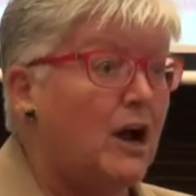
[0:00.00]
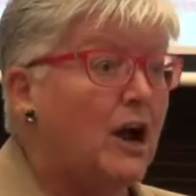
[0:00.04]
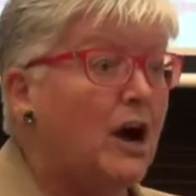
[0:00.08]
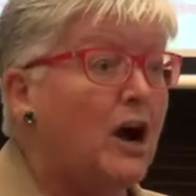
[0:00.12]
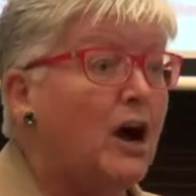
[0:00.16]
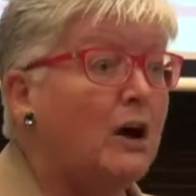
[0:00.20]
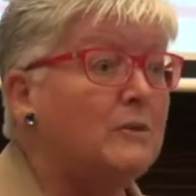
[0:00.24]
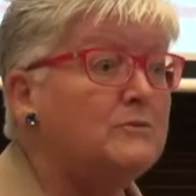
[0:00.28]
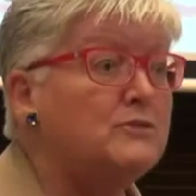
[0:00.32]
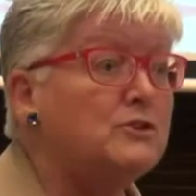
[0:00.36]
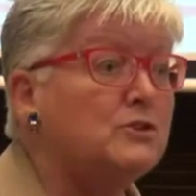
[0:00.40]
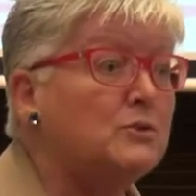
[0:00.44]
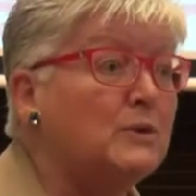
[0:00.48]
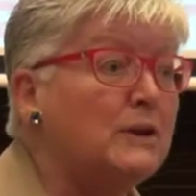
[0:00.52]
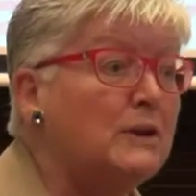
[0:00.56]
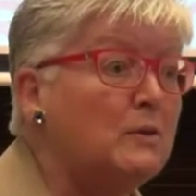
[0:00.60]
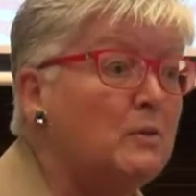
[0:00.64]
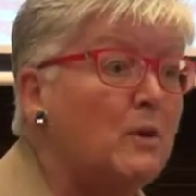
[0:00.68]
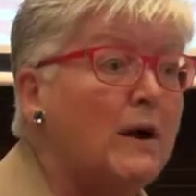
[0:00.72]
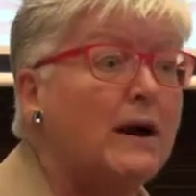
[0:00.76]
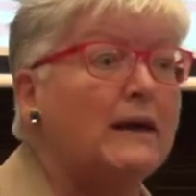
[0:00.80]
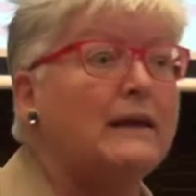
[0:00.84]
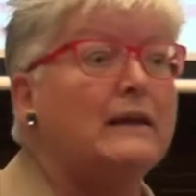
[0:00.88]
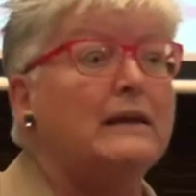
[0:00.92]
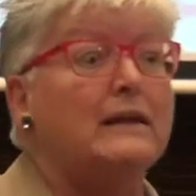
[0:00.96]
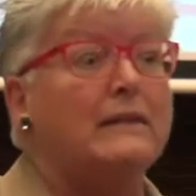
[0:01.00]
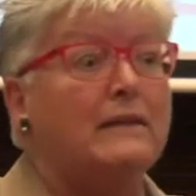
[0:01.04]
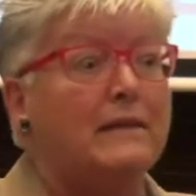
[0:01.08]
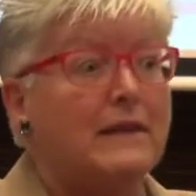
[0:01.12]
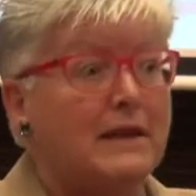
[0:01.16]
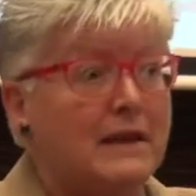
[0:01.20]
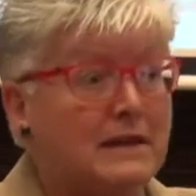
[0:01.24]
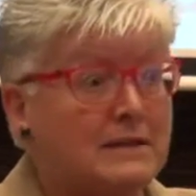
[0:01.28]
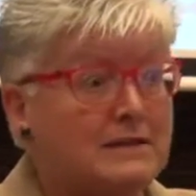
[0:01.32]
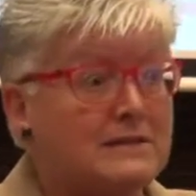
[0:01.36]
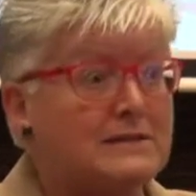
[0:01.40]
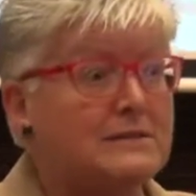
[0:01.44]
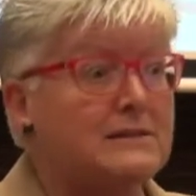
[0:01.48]
I'm doing one in
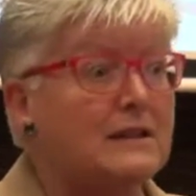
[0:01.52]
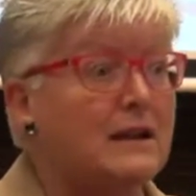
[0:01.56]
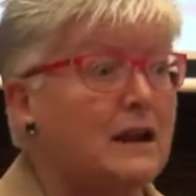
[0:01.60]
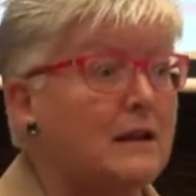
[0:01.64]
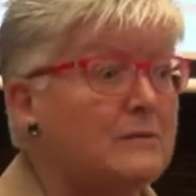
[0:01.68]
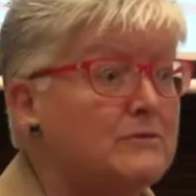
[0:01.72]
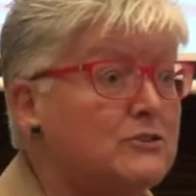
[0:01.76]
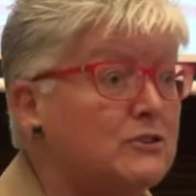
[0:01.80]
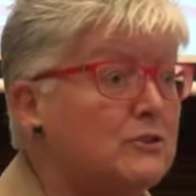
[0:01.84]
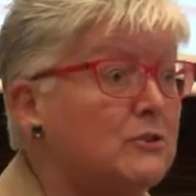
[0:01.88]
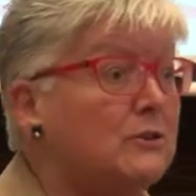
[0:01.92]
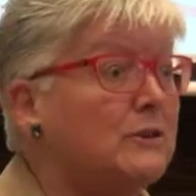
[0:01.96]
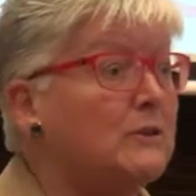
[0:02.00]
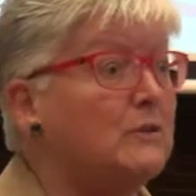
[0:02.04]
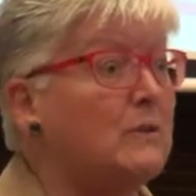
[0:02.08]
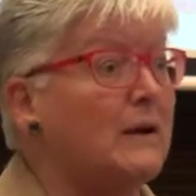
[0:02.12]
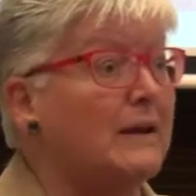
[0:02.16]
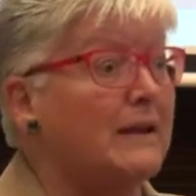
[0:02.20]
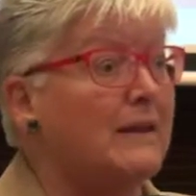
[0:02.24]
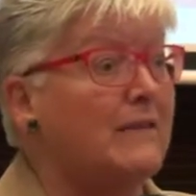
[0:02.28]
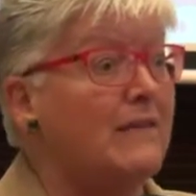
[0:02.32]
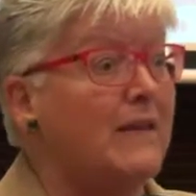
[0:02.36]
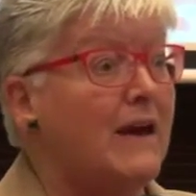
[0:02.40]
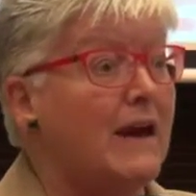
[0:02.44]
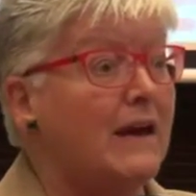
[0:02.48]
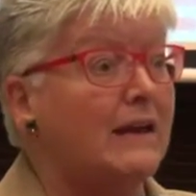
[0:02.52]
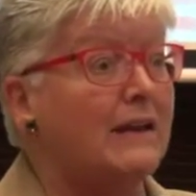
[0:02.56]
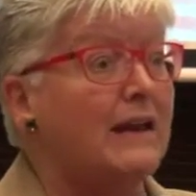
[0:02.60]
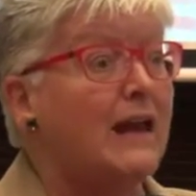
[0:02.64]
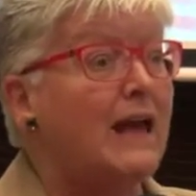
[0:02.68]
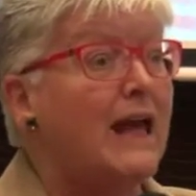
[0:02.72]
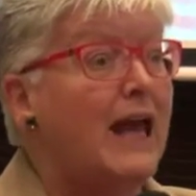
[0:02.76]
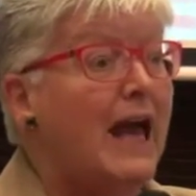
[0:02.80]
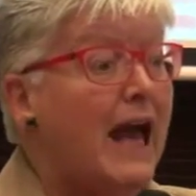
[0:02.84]
this and I'm doing one in that.